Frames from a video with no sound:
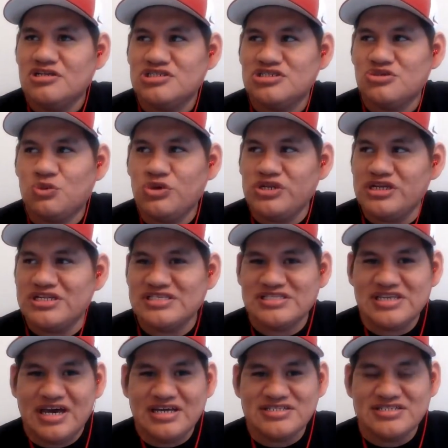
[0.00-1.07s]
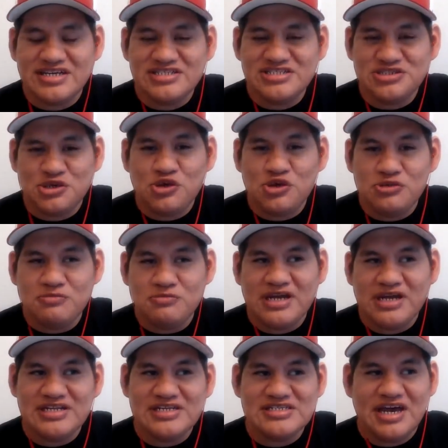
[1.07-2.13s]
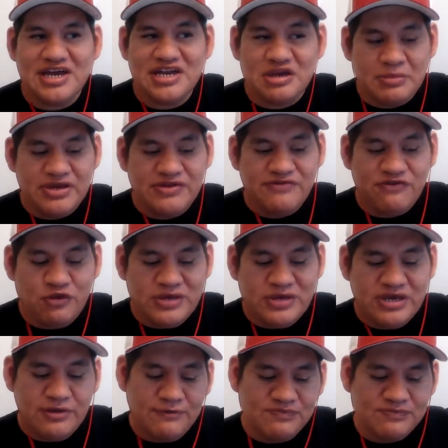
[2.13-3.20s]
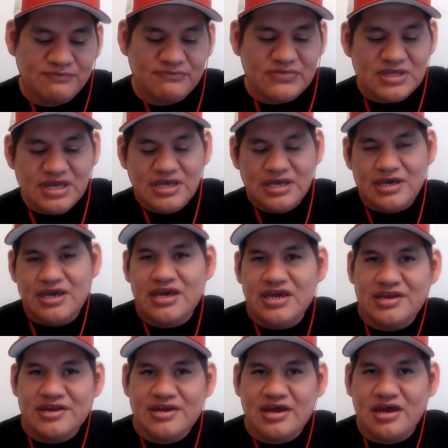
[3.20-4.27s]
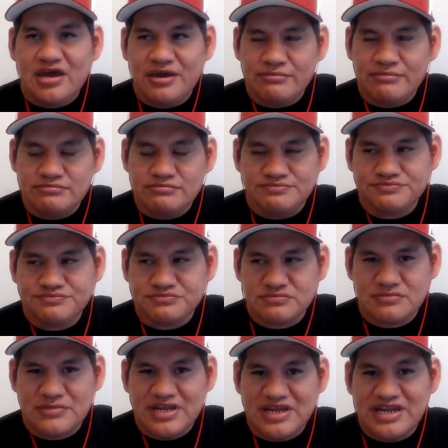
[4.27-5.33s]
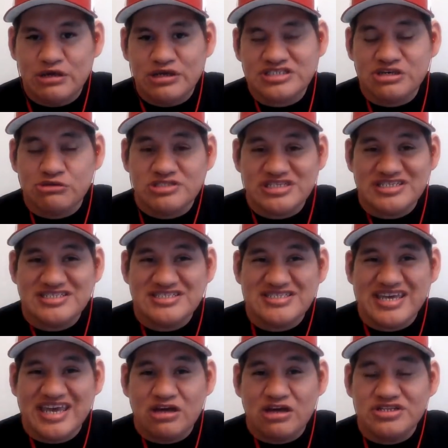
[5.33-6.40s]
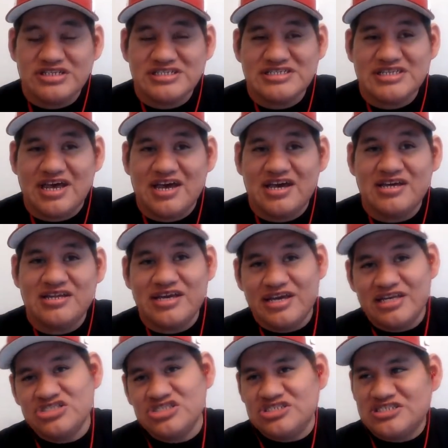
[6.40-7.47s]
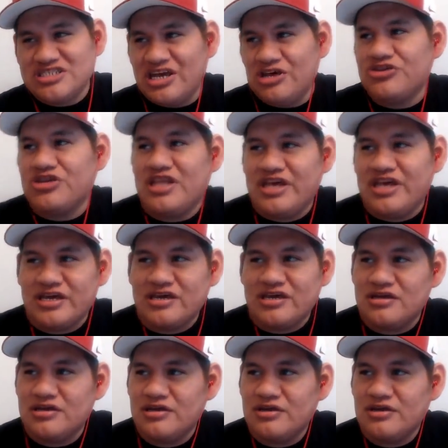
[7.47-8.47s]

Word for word: 20 designs I sold, my designer made for me. And um and there actually was a scale design and she scaled it like